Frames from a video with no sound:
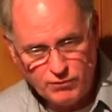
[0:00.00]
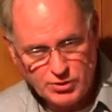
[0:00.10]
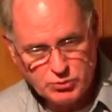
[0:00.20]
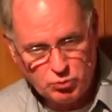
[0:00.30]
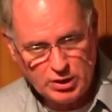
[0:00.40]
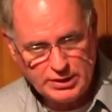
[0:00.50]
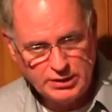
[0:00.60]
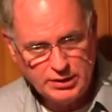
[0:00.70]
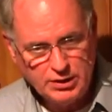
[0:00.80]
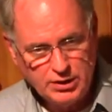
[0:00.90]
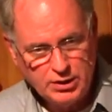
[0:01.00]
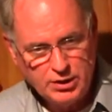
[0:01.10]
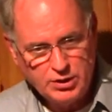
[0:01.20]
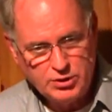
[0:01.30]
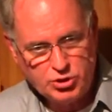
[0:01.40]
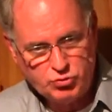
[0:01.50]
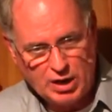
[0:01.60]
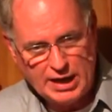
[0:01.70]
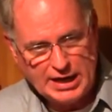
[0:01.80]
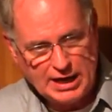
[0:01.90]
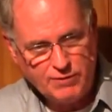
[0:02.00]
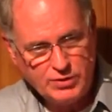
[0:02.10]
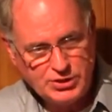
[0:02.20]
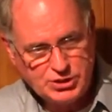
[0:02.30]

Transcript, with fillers: verse 1 to try every